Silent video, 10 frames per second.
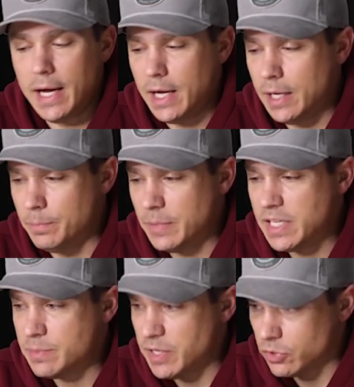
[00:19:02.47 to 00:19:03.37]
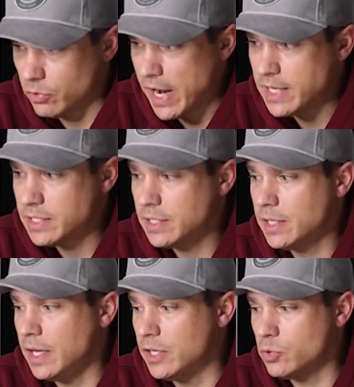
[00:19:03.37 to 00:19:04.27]
It's been great.
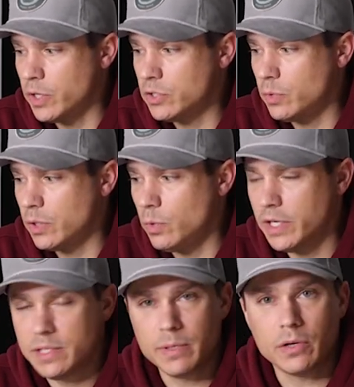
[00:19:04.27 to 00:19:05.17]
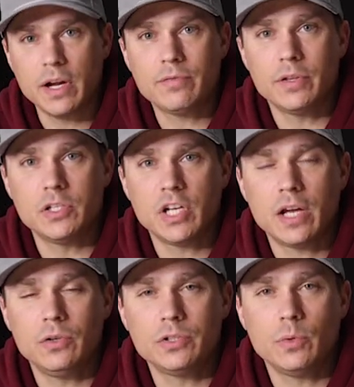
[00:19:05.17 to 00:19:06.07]
2021 has been great for the
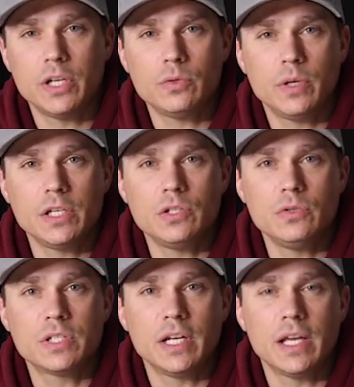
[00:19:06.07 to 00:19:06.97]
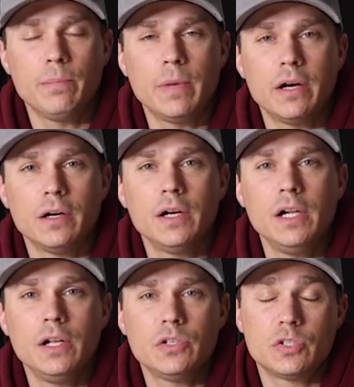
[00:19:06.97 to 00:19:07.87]
channel. 2022 is going to get better,
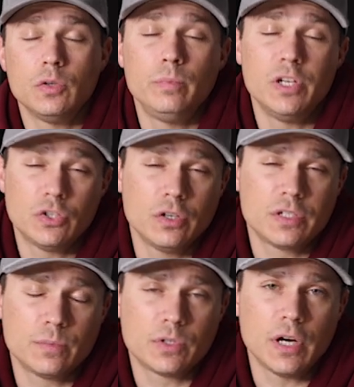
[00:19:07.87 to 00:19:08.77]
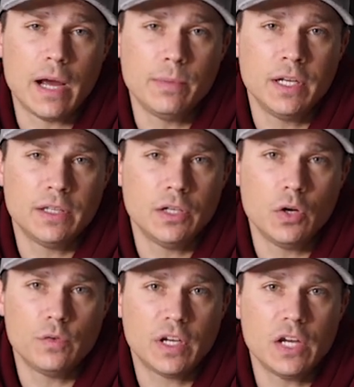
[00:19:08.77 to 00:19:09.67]
so be sure to subscribe and hit the
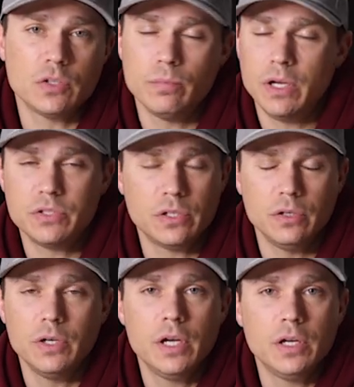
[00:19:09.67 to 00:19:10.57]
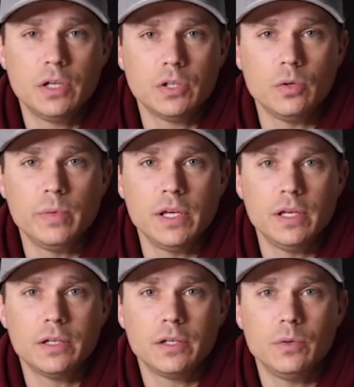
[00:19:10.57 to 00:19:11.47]
notification bell so you'll
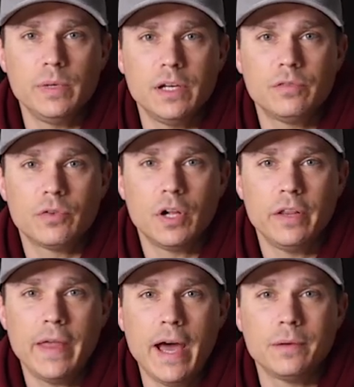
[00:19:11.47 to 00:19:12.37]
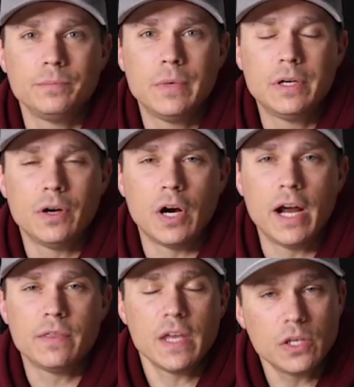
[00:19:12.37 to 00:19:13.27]
be in for all of that. All
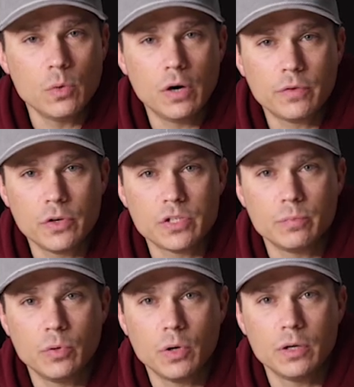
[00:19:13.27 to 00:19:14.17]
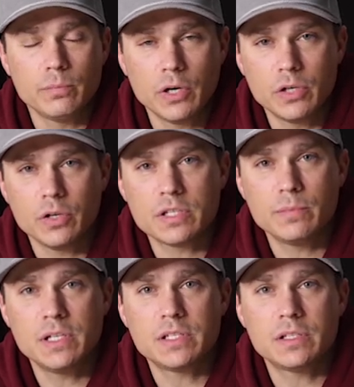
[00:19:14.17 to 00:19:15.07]
right, thank you all for your support. Merry
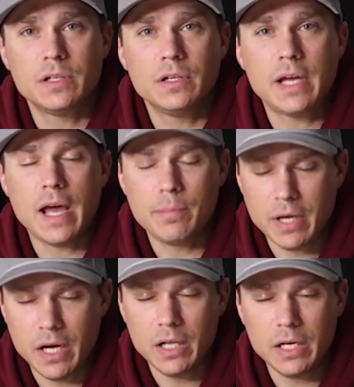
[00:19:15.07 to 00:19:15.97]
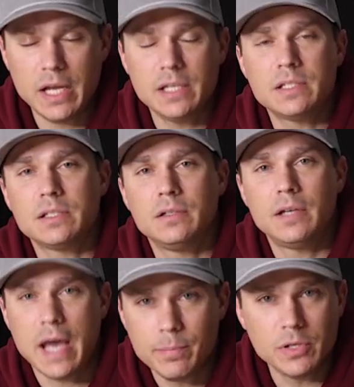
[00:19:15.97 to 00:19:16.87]
Christmas, happy holidays,
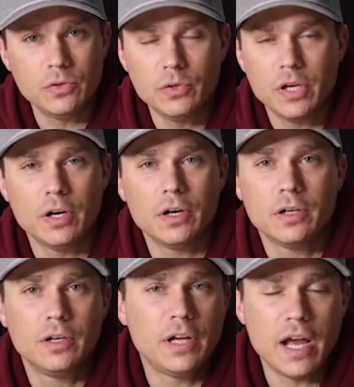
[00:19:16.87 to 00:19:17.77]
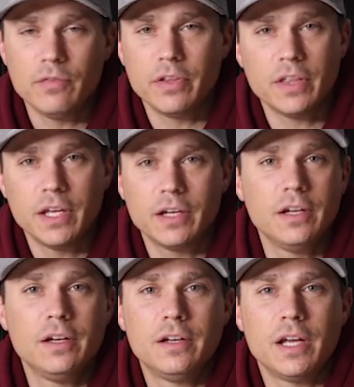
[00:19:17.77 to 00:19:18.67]
happy new year, everything,
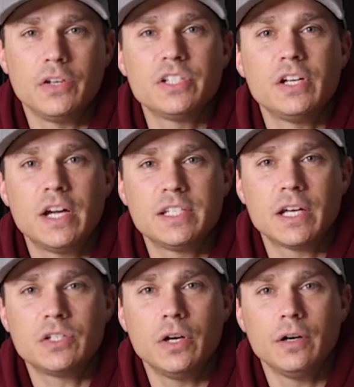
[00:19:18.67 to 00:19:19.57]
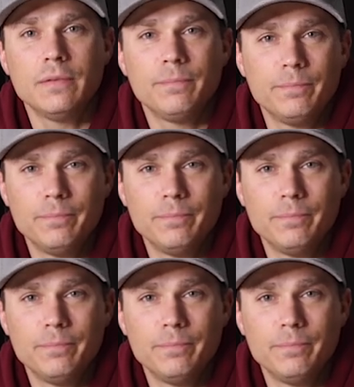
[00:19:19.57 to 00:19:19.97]
and I'll see you guys next year.